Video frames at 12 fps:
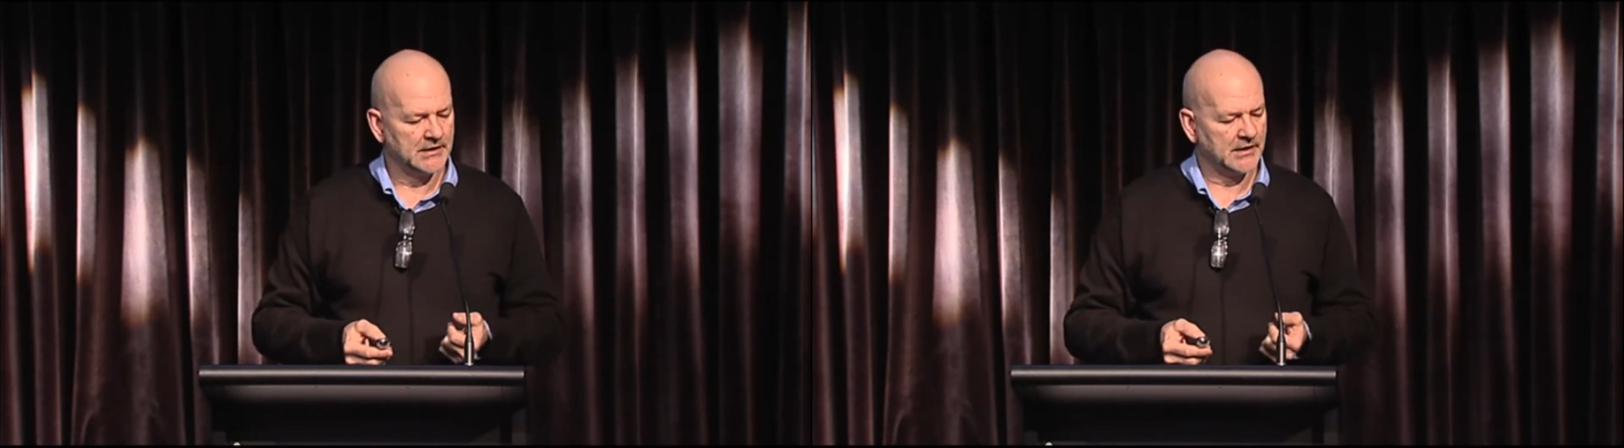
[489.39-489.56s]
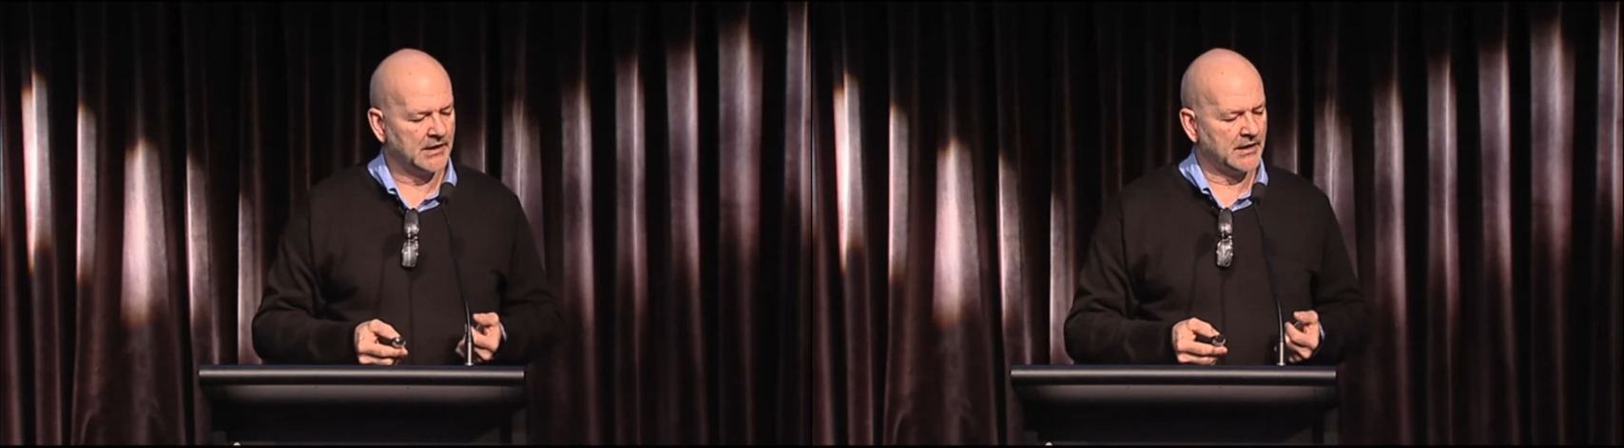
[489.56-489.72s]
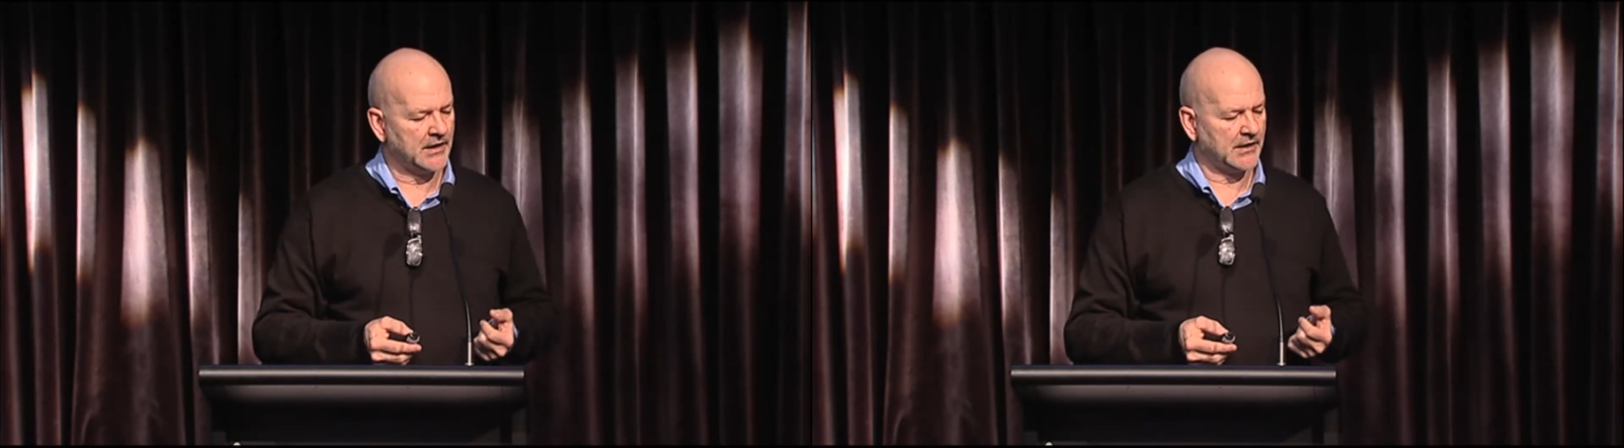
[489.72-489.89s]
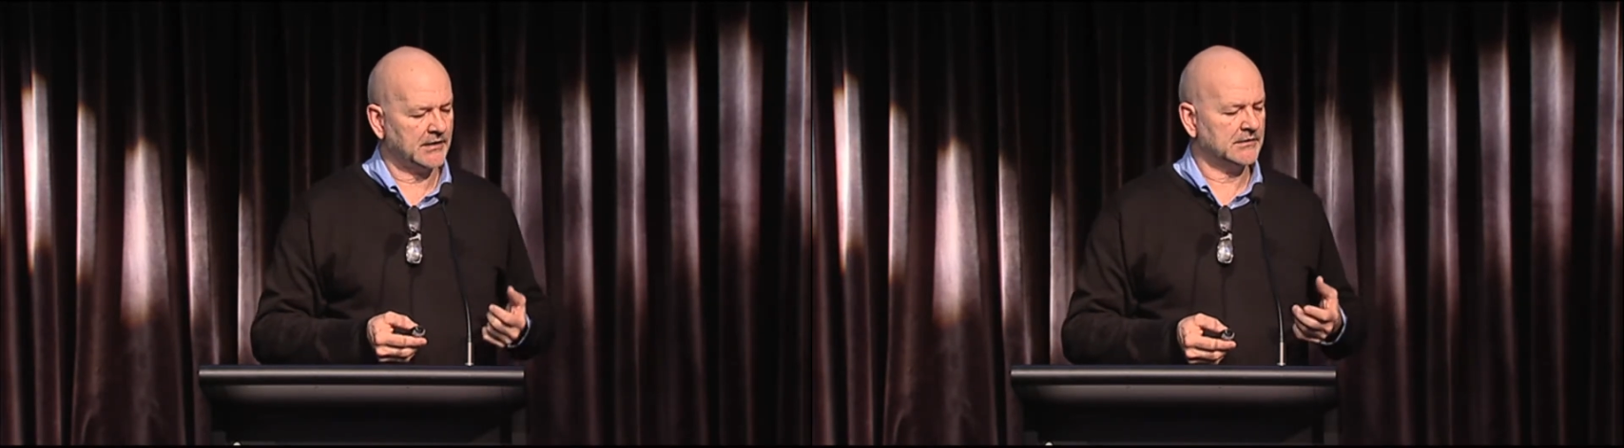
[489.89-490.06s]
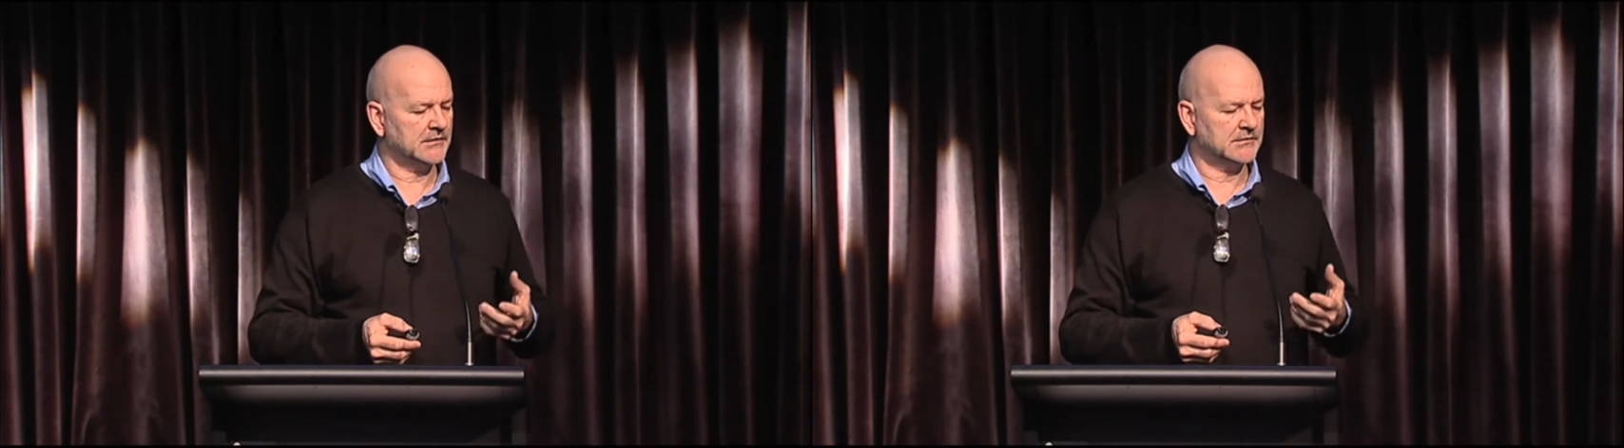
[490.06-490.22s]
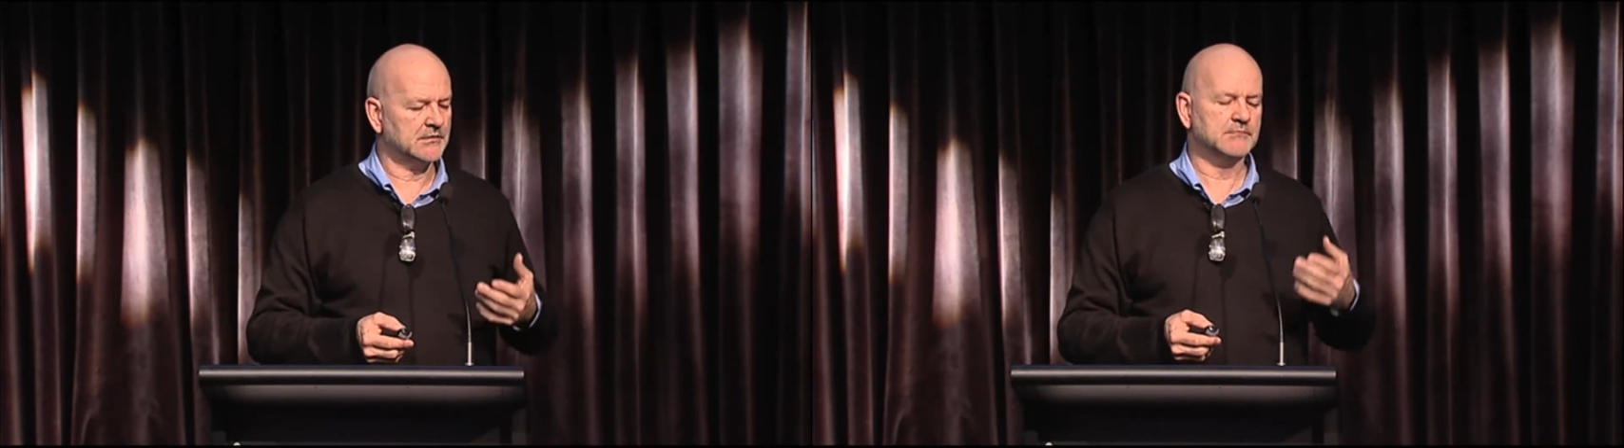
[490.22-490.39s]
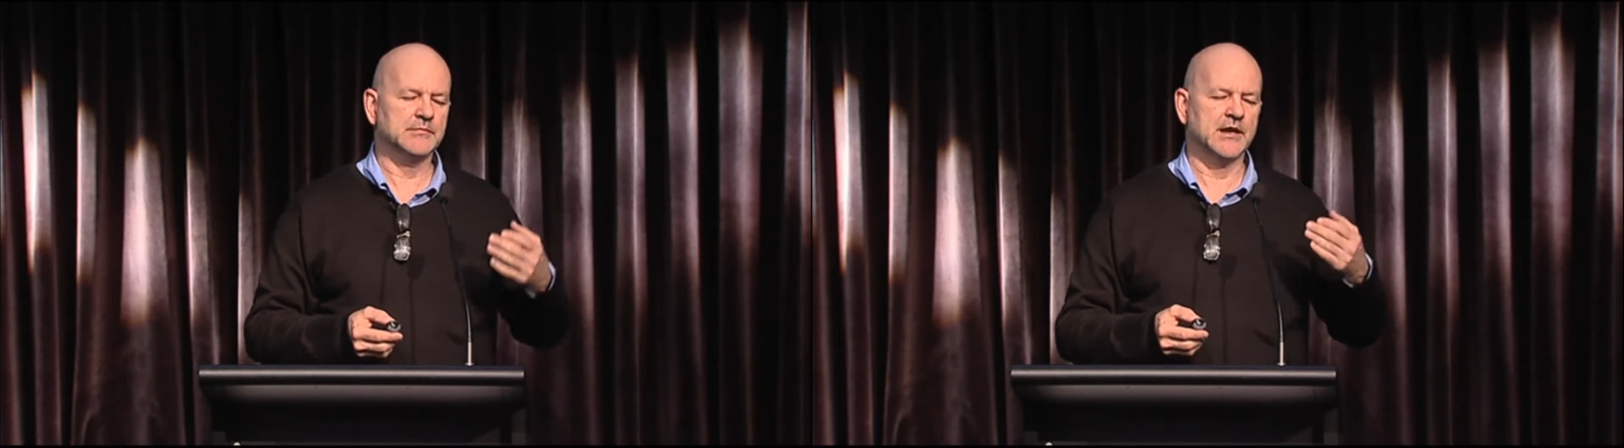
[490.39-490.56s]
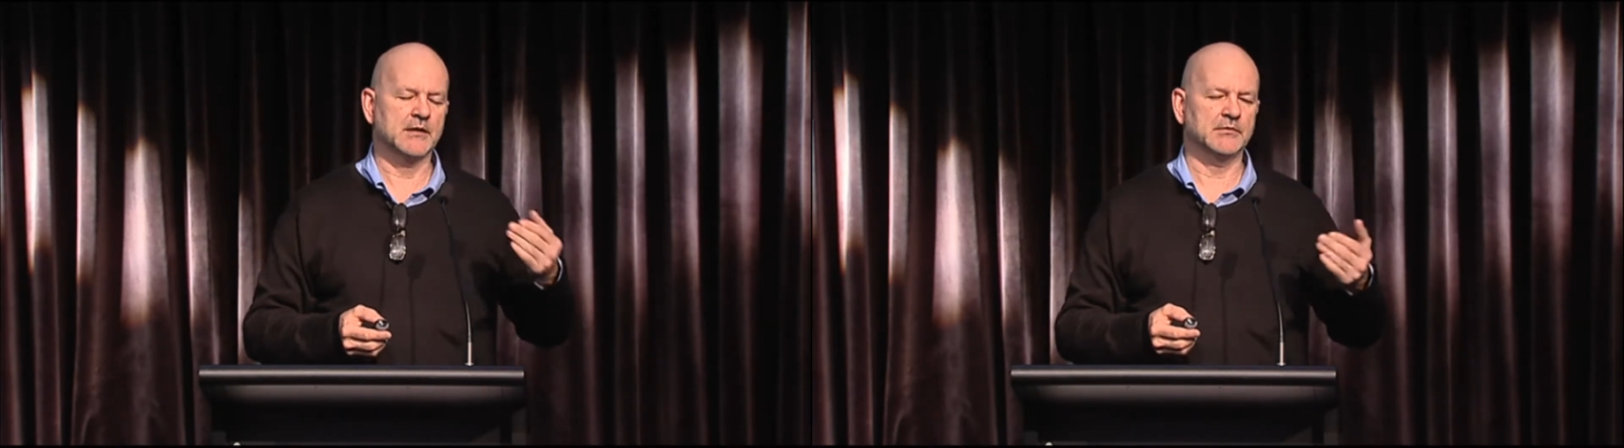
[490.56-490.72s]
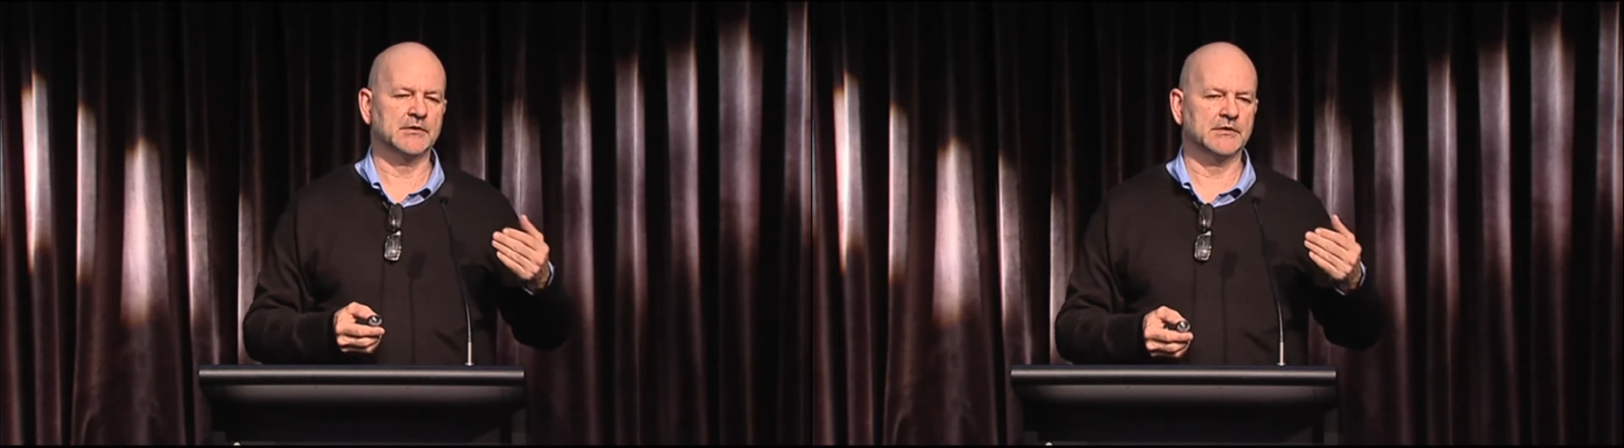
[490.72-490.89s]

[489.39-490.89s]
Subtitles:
and be able